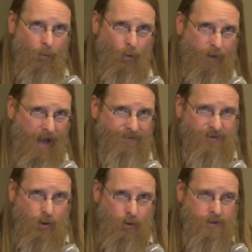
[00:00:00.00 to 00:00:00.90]
where we have
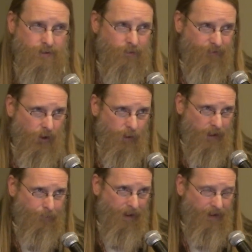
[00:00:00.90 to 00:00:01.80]
students review
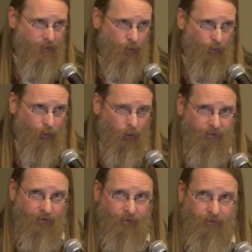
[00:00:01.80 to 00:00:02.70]
independent news
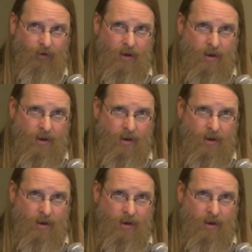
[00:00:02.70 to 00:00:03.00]
sources,